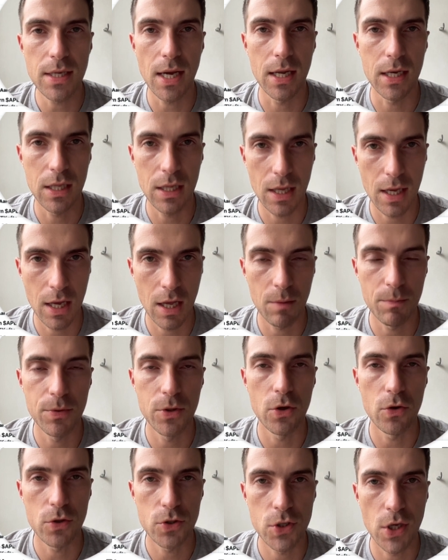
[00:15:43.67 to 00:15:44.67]
and help
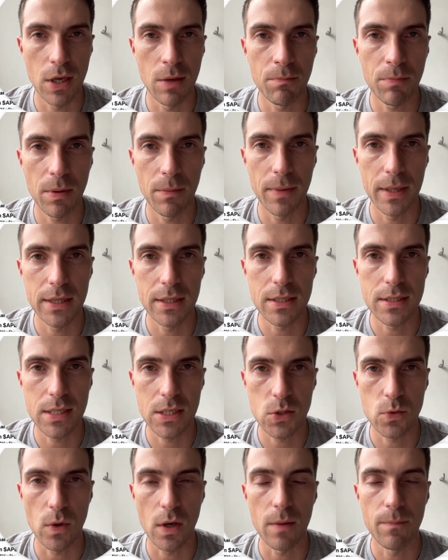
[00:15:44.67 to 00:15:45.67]
you to implement this
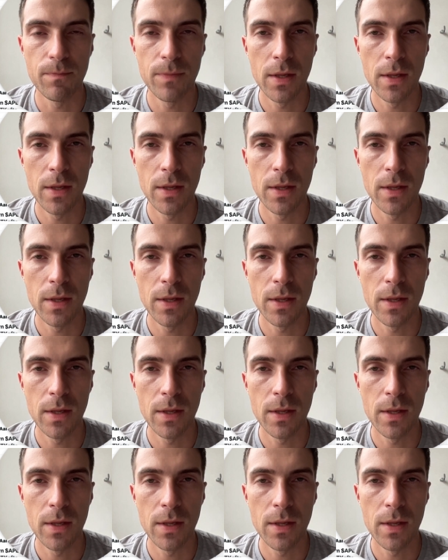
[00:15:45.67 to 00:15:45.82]
as well.